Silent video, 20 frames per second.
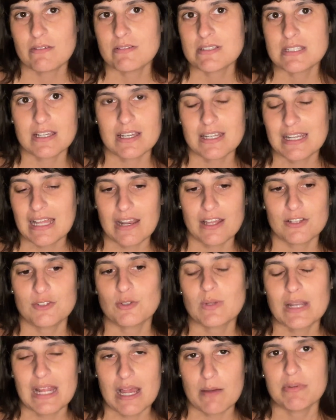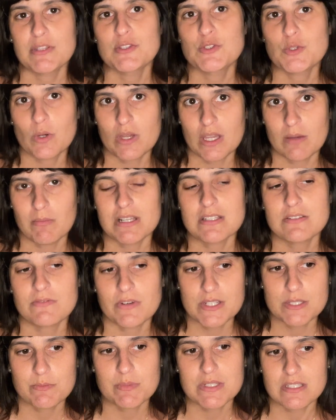It's like an anecdote that happened to him, and it's
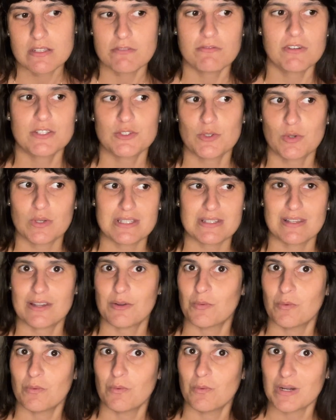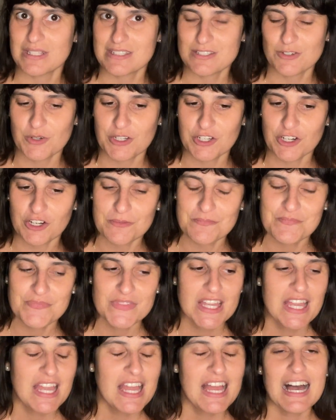very specific, so he's like, what's going on?
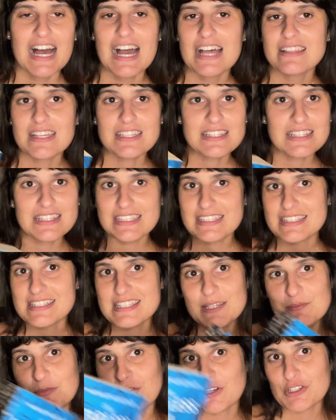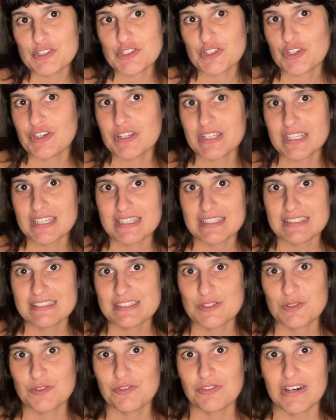And that leads him on a journey
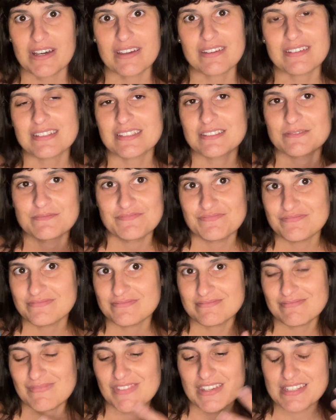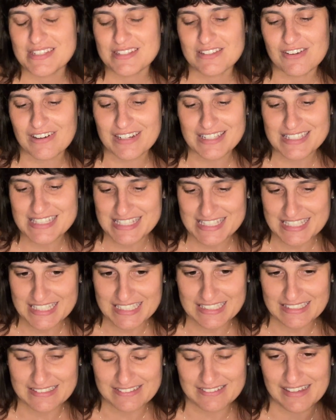to find the Starless
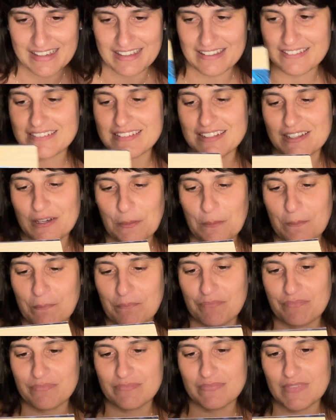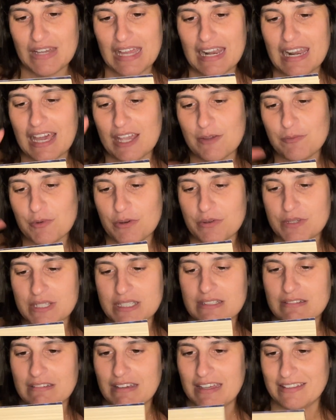Sea and a
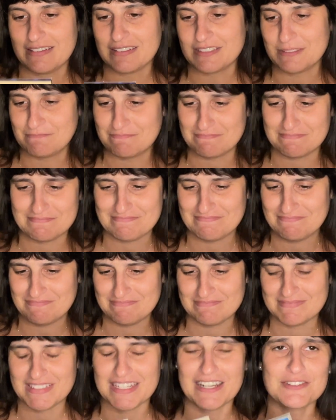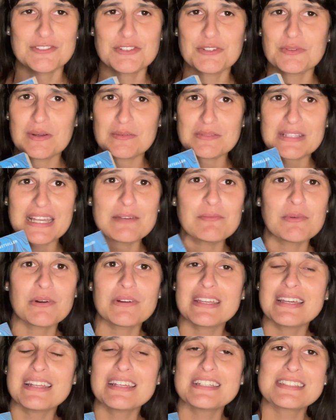library and an underground
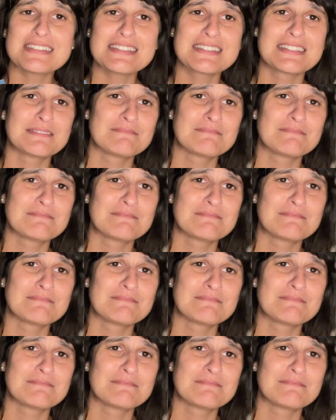library. And I just...